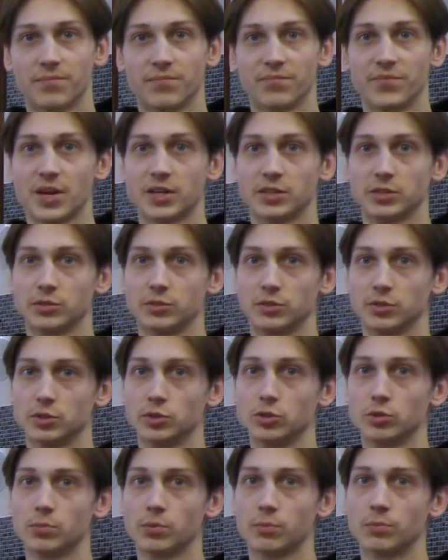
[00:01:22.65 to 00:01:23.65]
Thanks to the
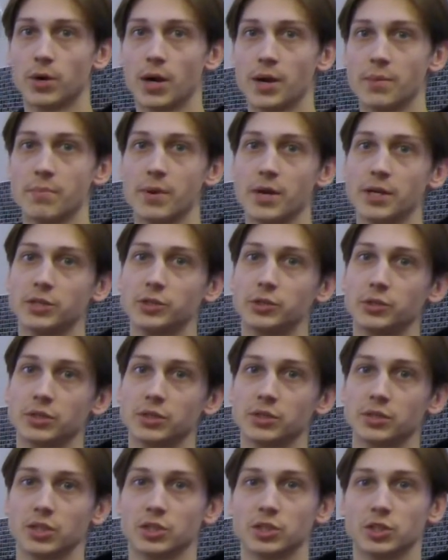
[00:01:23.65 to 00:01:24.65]
super bright
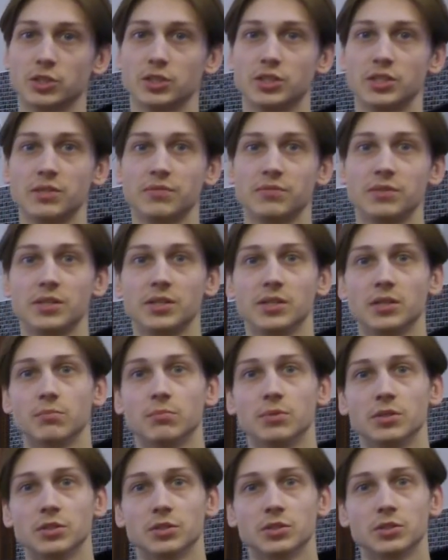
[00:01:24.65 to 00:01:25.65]
matrix, such a TV can
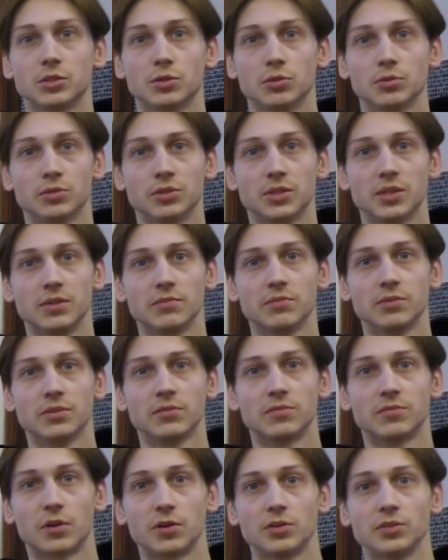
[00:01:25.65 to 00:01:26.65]
be installed even in
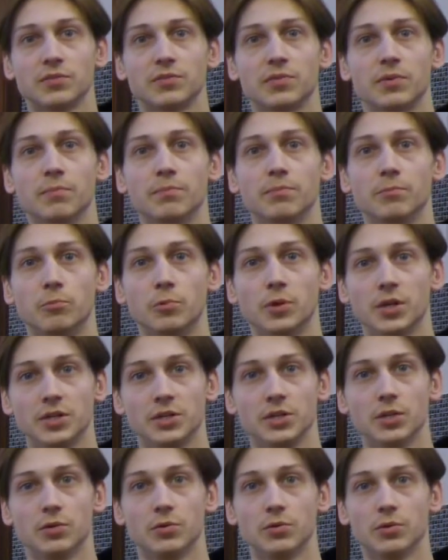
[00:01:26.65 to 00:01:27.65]
front of a
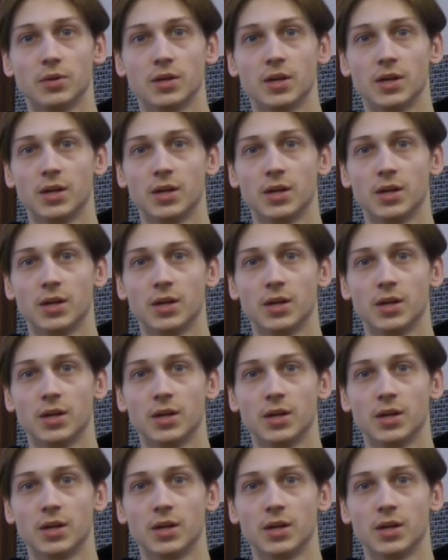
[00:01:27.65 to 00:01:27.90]
window,